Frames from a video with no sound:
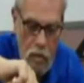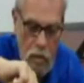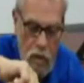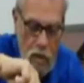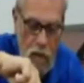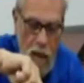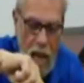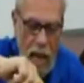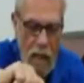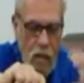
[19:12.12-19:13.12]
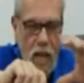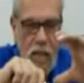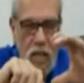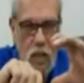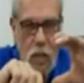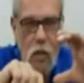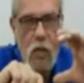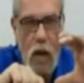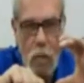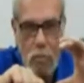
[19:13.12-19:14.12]
This elevates the
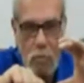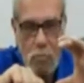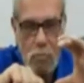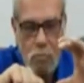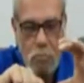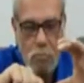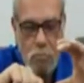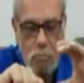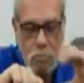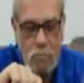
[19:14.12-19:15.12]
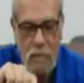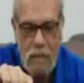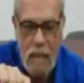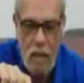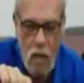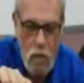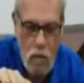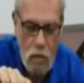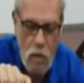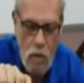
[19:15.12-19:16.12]
tooth up. They can
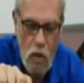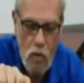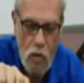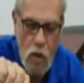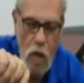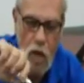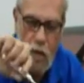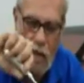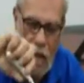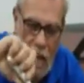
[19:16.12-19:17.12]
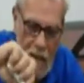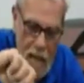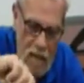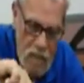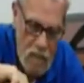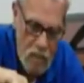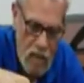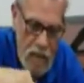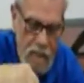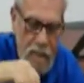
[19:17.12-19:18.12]
also turn it over to
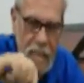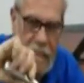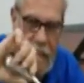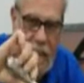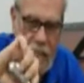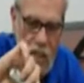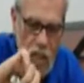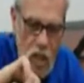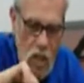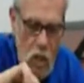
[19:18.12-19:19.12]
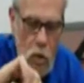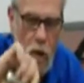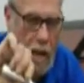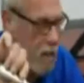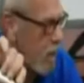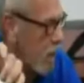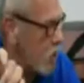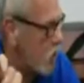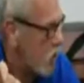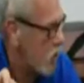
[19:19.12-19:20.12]
excavate dead tissue and
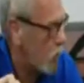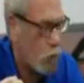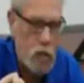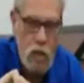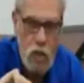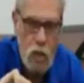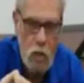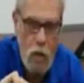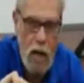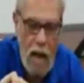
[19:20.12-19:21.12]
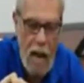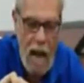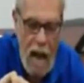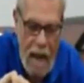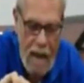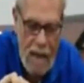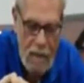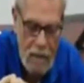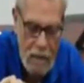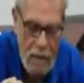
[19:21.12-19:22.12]
dead gingival tissue
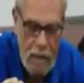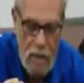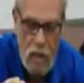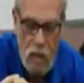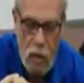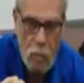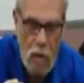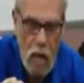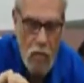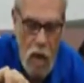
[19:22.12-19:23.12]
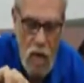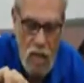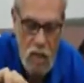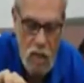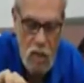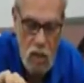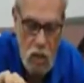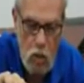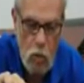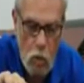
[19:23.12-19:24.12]
and chipped off osseous
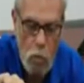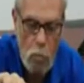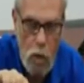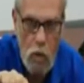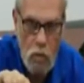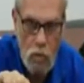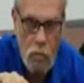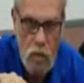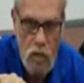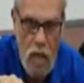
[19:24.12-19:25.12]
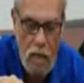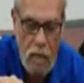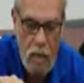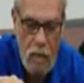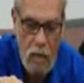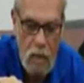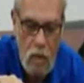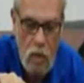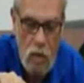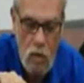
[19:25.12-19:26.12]
tissue or bone from the socket.
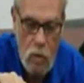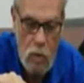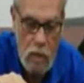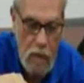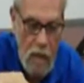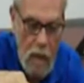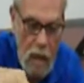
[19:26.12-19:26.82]
So you can